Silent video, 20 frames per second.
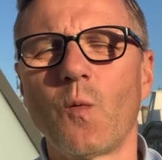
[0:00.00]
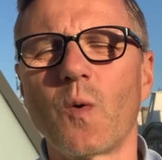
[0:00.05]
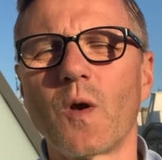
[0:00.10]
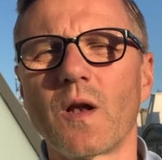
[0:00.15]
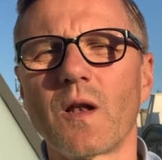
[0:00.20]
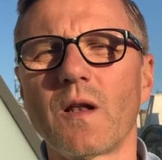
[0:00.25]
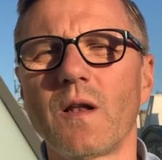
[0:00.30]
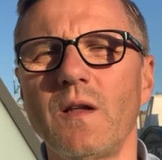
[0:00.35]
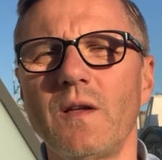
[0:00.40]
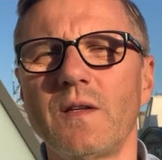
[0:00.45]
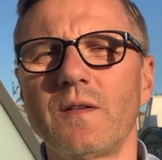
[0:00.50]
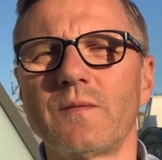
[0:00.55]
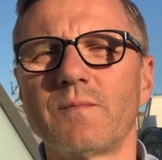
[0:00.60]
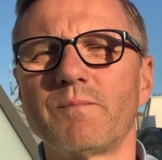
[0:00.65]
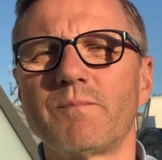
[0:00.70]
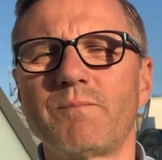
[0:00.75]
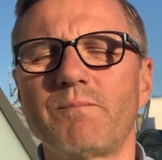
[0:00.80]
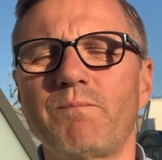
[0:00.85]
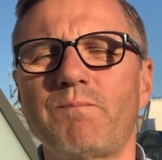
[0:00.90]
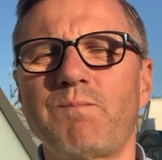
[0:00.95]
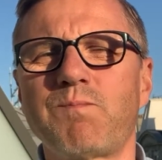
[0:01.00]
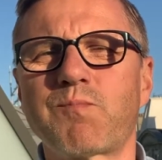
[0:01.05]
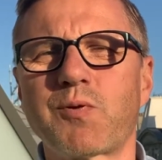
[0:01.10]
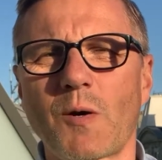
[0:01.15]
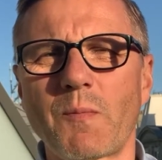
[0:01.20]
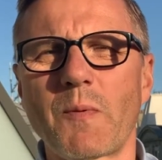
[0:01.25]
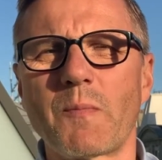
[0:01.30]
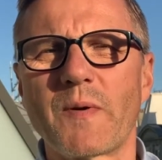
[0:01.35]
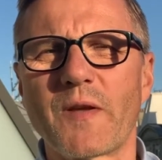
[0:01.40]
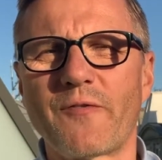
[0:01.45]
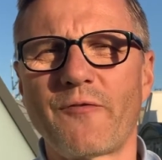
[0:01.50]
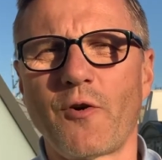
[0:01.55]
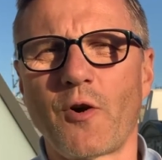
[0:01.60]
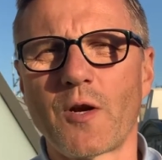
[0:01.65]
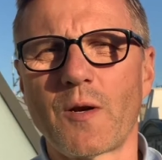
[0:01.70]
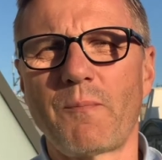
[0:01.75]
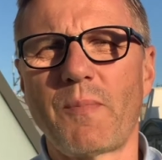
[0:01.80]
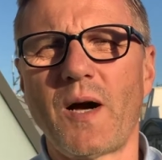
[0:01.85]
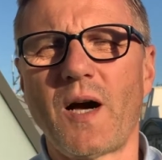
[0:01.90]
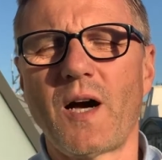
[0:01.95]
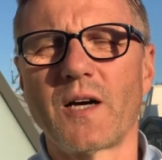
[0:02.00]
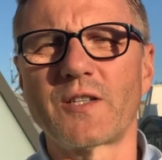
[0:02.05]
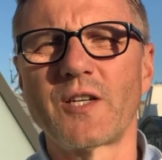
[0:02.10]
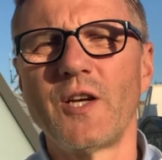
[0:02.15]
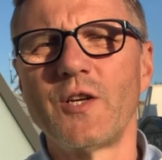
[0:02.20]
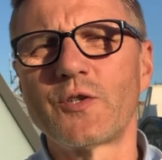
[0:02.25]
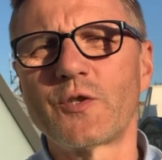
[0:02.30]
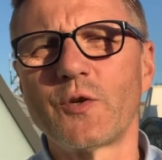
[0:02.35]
will probably fall apart.